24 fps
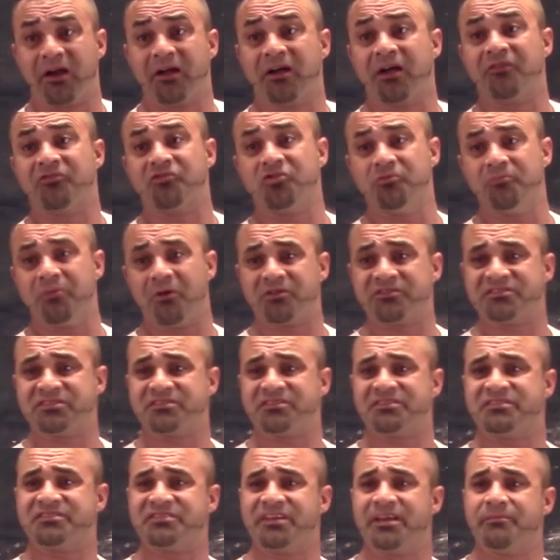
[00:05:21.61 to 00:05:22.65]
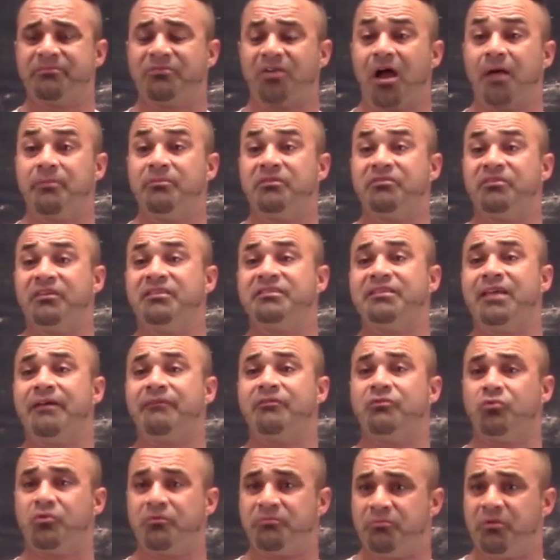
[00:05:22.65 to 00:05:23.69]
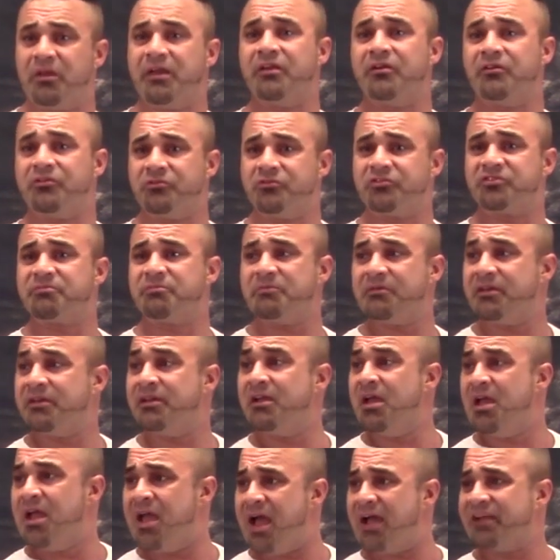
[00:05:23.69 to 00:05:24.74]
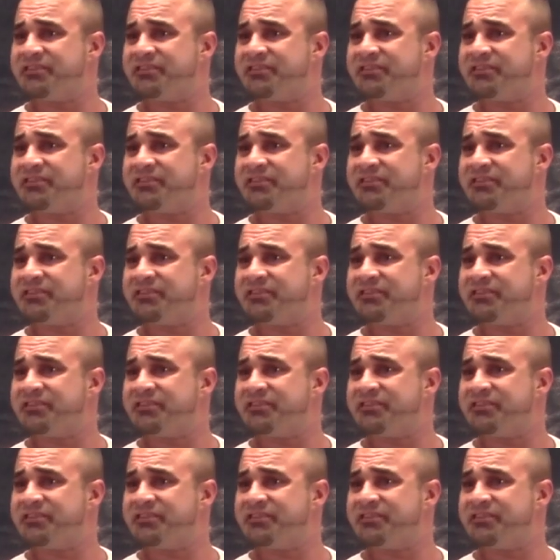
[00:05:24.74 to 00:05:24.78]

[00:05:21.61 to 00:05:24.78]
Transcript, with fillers: And I got two belts at the same time. You'd think Devin would introduce me